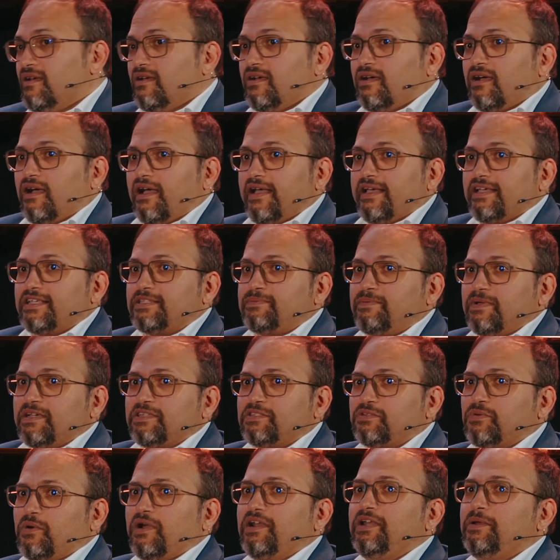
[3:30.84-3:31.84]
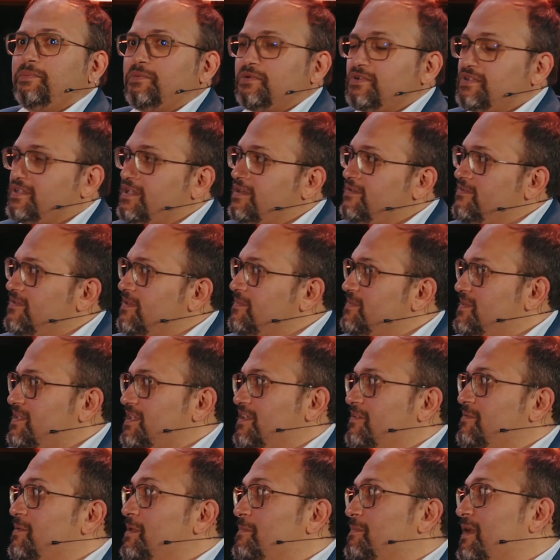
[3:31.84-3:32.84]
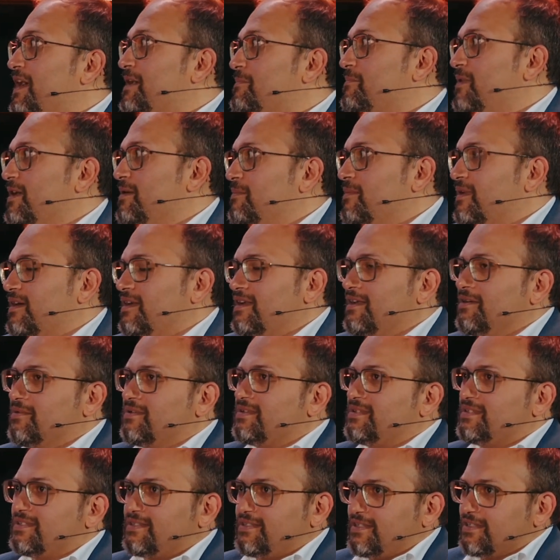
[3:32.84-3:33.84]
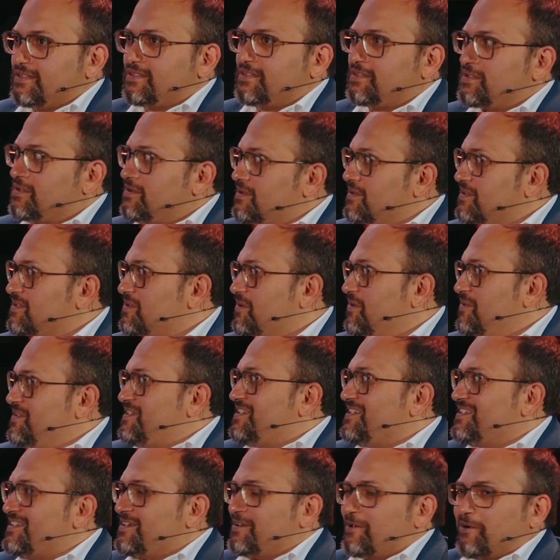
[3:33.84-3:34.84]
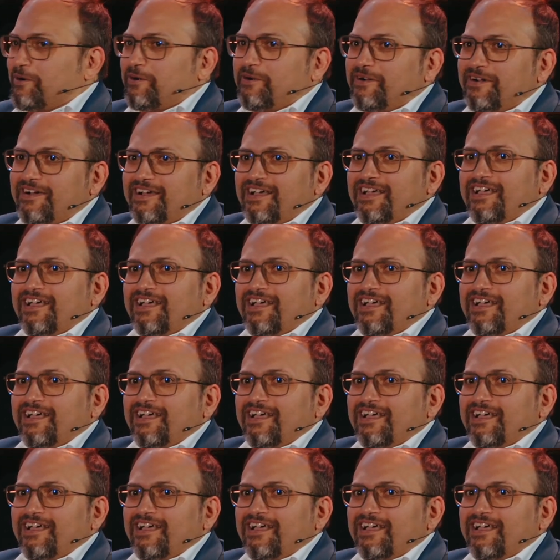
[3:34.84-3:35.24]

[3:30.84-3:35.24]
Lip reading: I expect 20% of them to give me back my money, which is just as good as going to zero.